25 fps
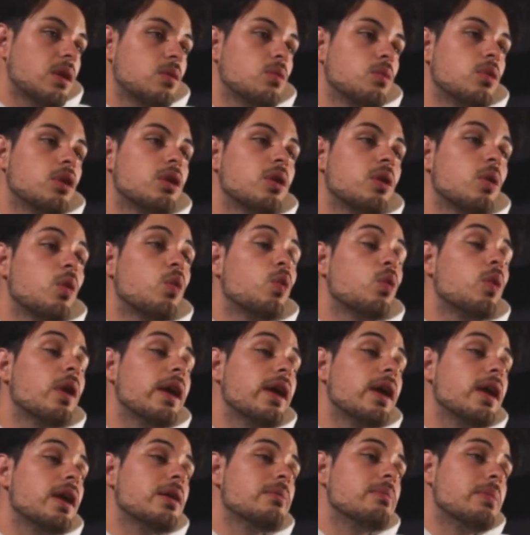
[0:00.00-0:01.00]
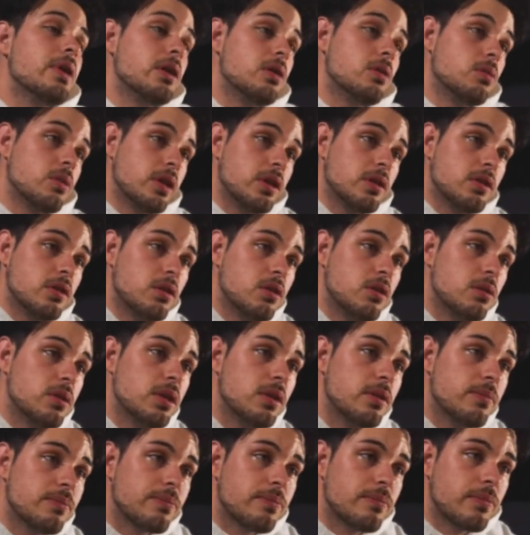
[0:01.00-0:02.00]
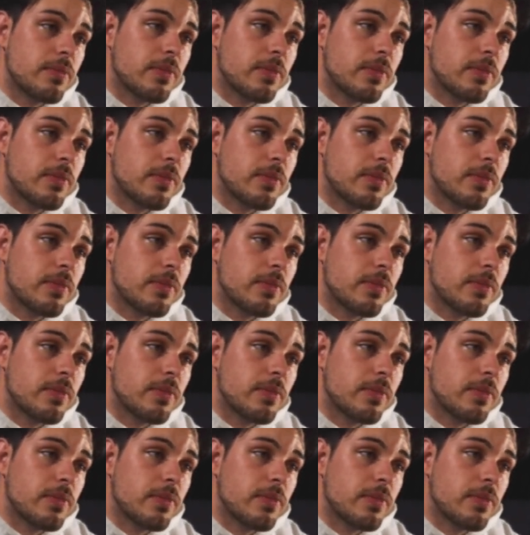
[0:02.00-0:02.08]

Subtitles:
one way better way to do it